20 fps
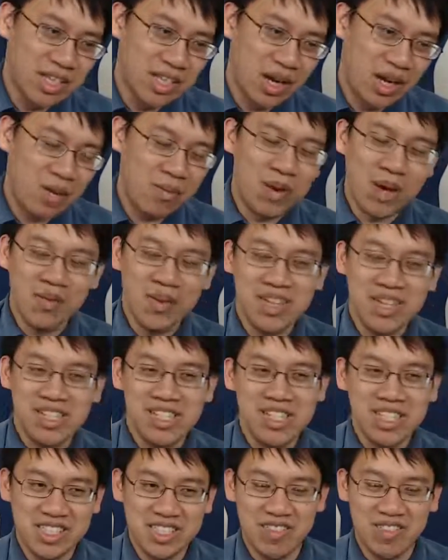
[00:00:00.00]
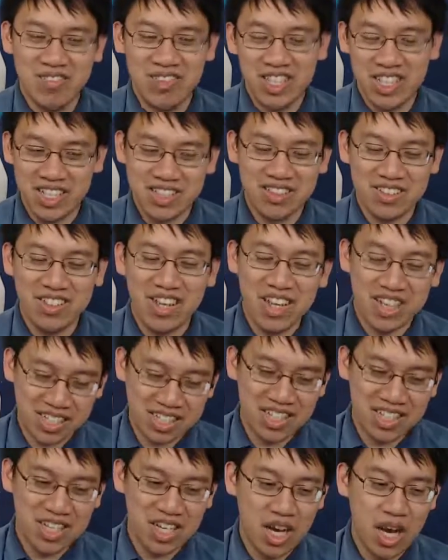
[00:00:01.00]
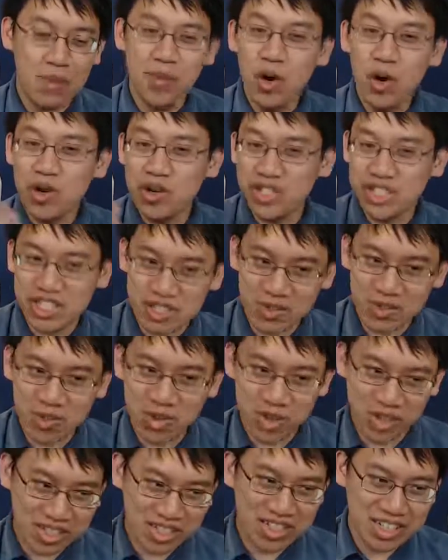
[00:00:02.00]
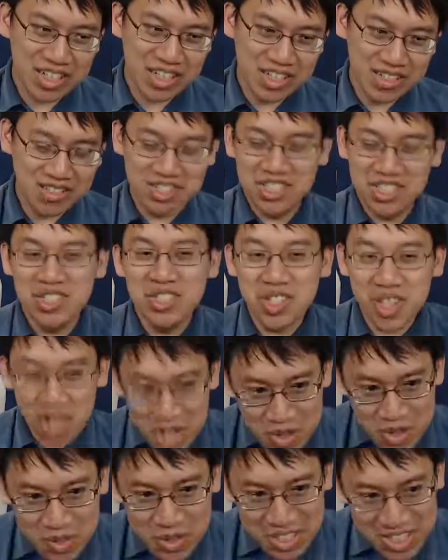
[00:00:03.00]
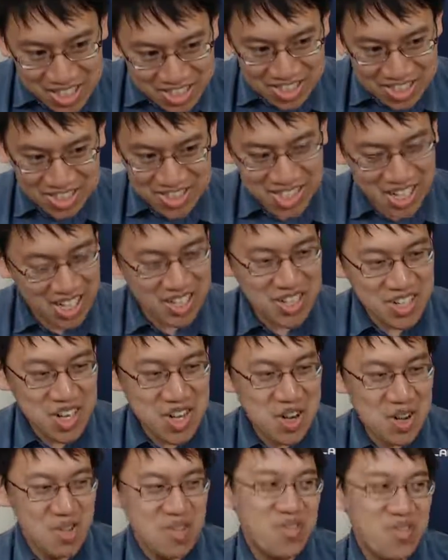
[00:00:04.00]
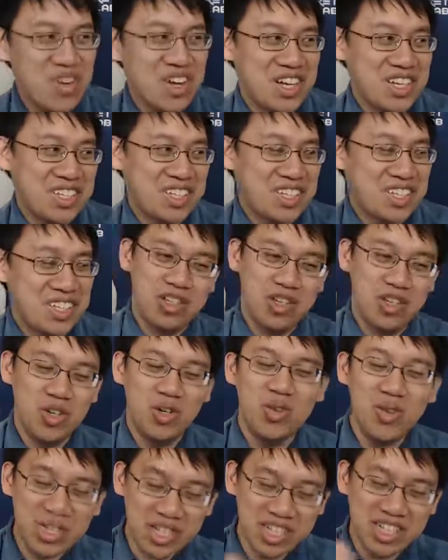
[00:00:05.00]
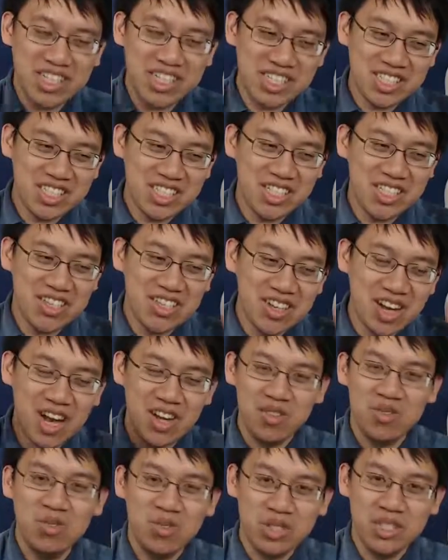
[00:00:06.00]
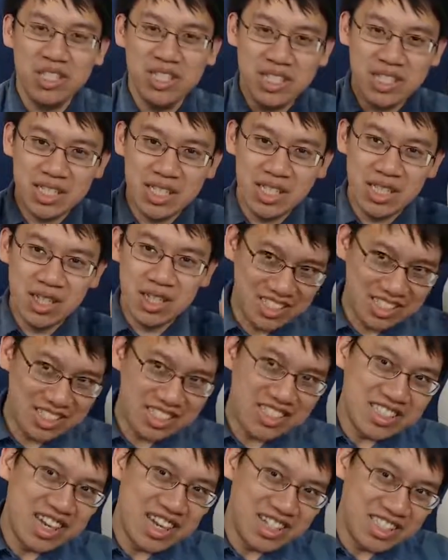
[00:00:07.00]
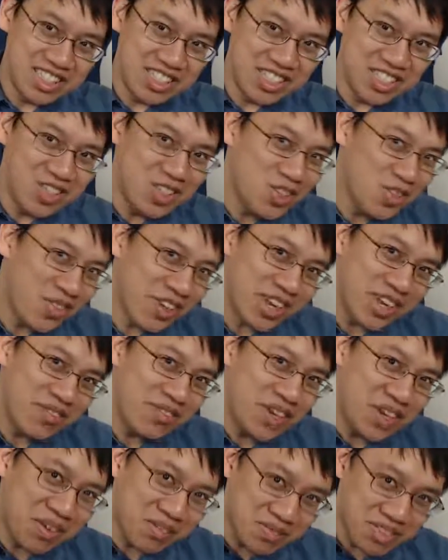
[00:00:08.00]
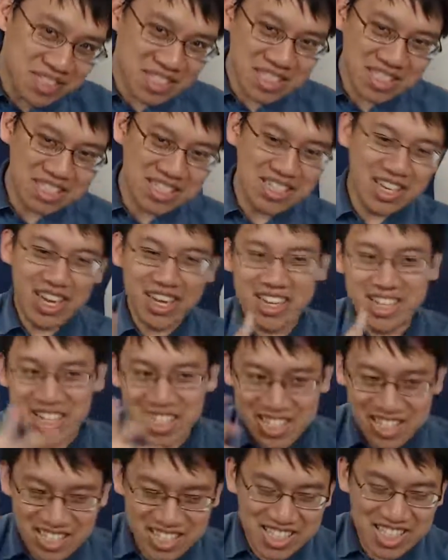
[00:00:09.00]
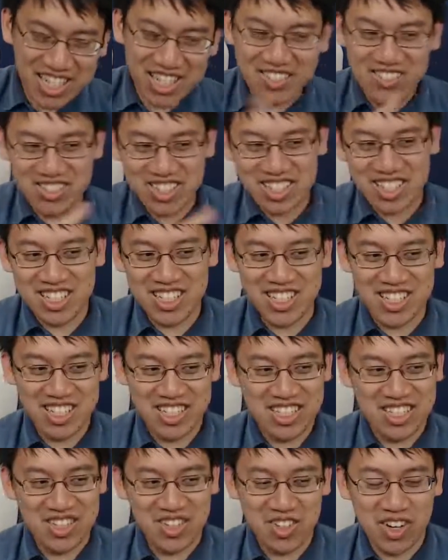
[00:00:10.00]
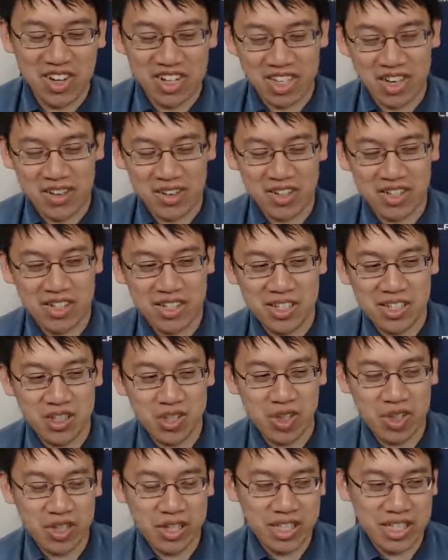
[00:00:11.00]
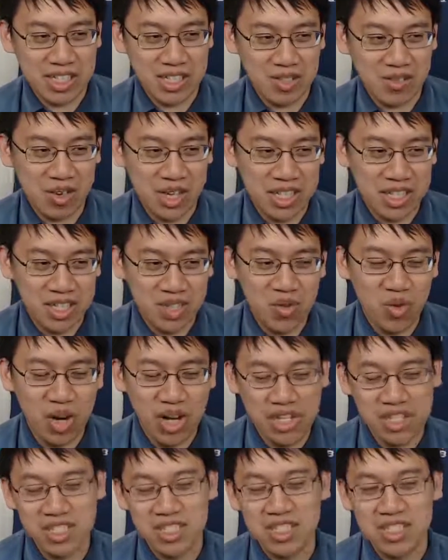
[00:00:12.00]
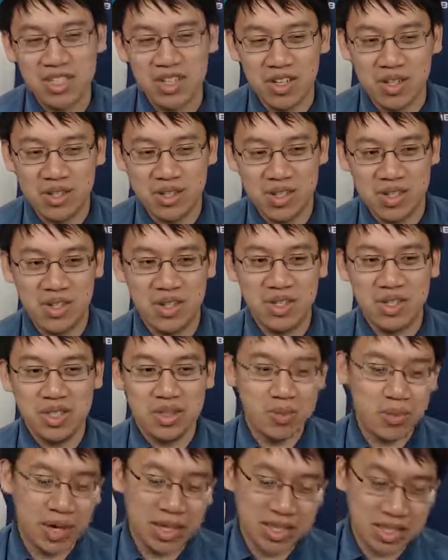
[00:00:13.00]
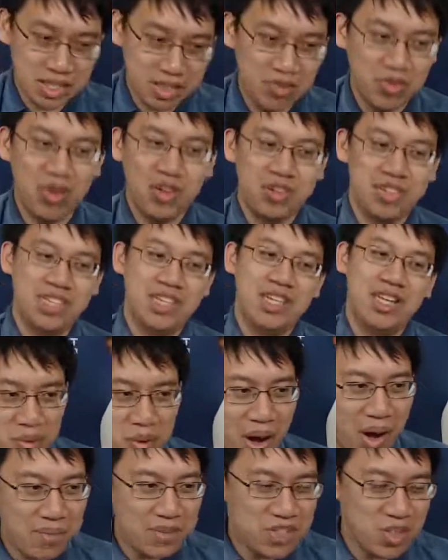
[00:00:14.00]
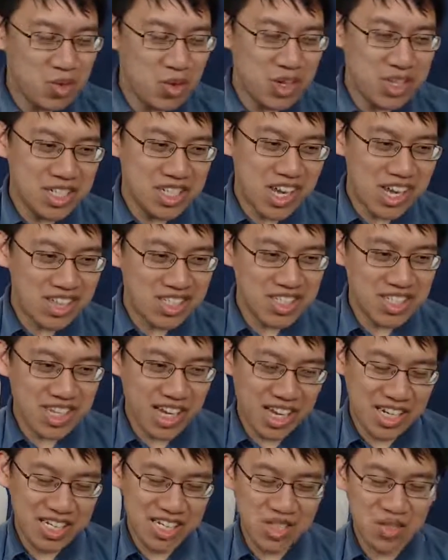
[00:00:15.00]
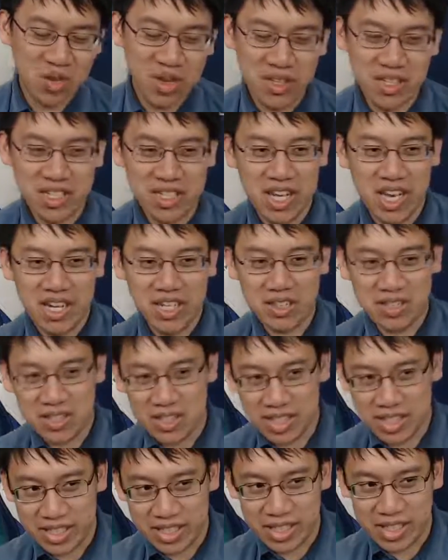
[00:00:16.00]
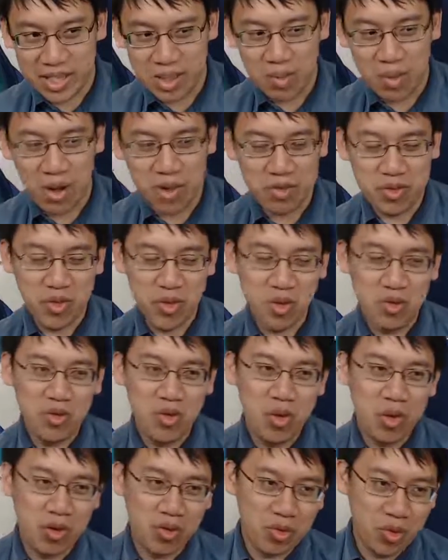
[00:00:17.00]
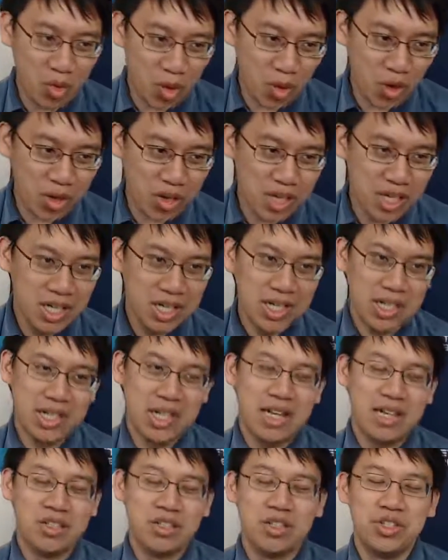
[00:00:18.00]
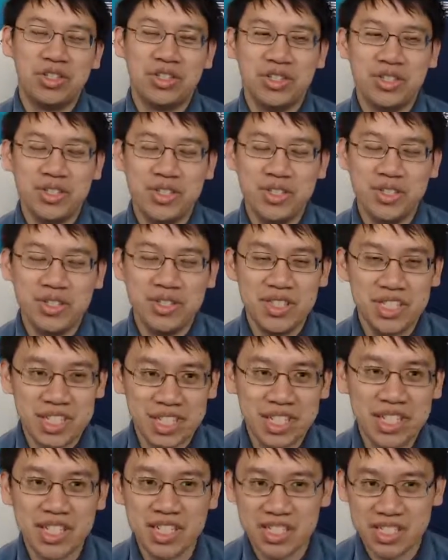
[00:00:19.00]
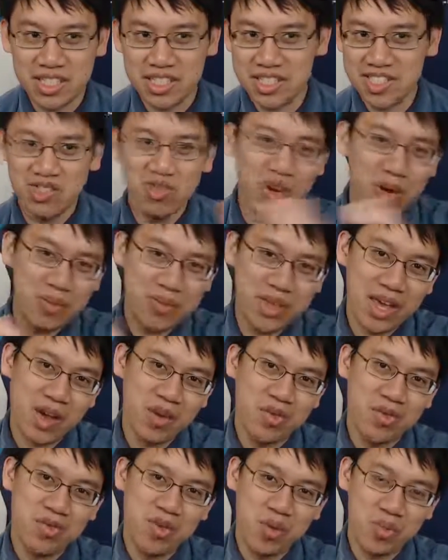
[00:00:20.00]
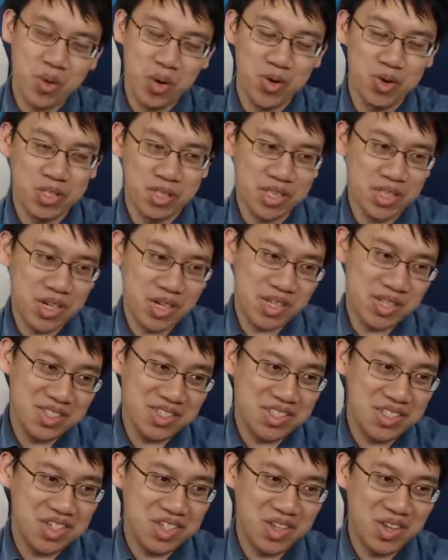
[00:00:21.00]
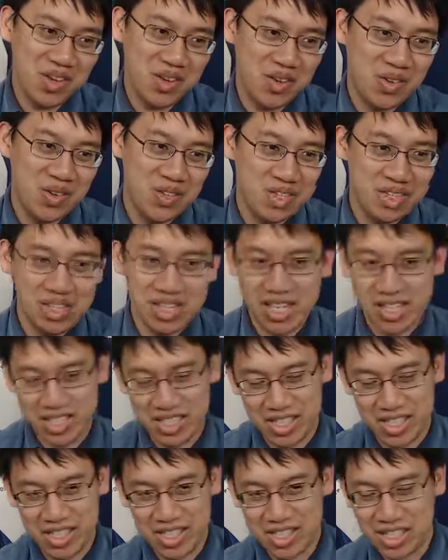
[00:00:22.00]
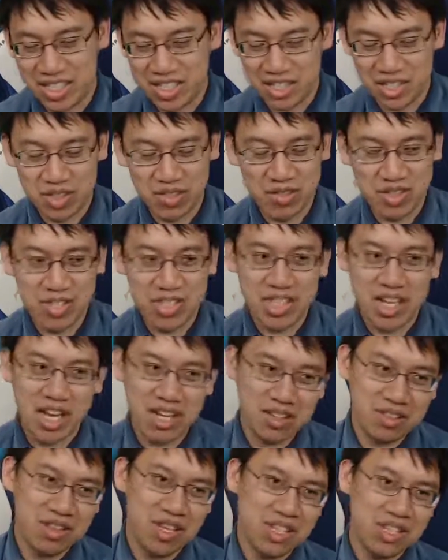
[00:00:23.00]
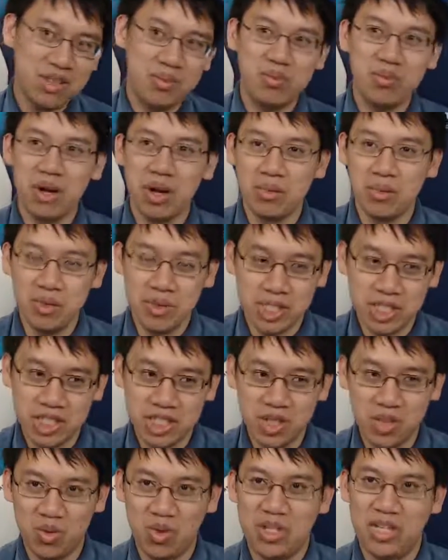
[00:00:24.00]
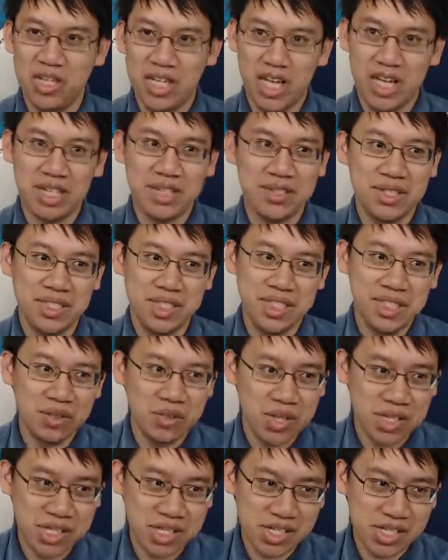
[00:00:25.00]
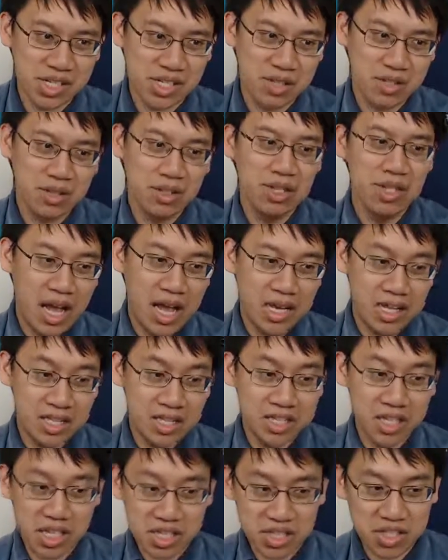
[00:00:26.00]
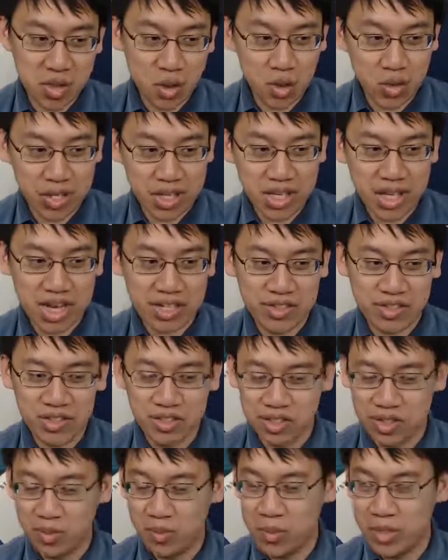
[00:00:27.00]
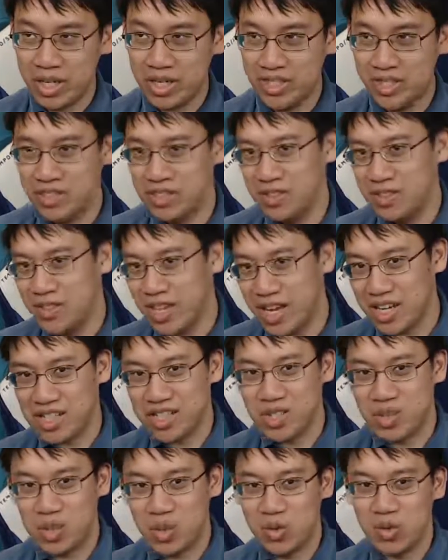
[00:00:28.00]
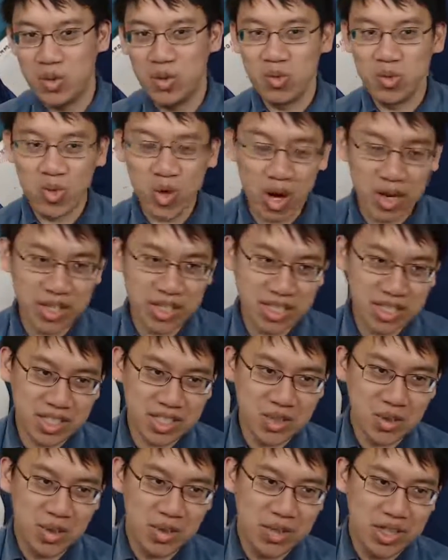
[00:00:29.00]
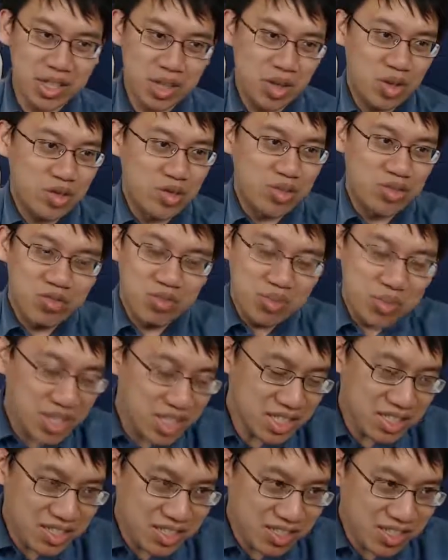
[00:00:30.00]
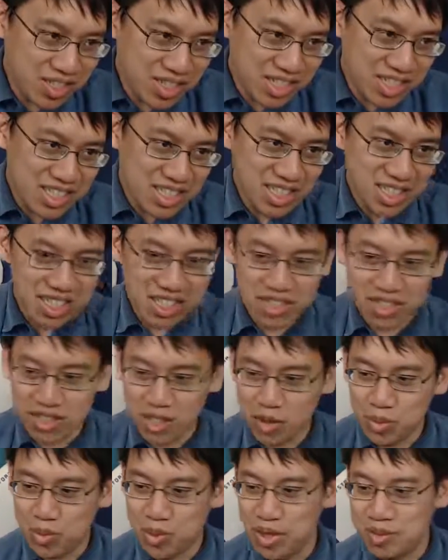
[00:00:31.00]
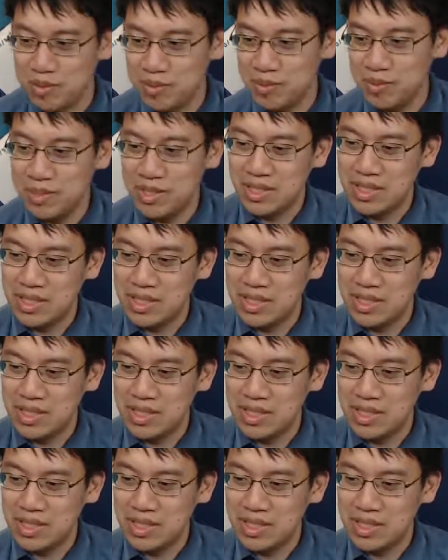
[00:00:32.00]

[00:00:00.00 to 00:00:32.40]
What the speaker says: I'm not mentioning something like a Mogushin Warden, which you could put in your deck, but you're looking to not really slide too many memes into the deck, I'd say, because you're not guaranteed to draw Lady in White. You want just cards that are good by default. Perhaps the one downside is Twilight Acolyte gets buffed to a 4/4, and you're usually seeking to swap that with your opponent's cards, so that's a slight nerf to the Acolyte. You probably still run the Acolyte anyways, though, and it does only cast it on the minions in your deck, so if you've drawn it already, or if you've played it already, then no problem.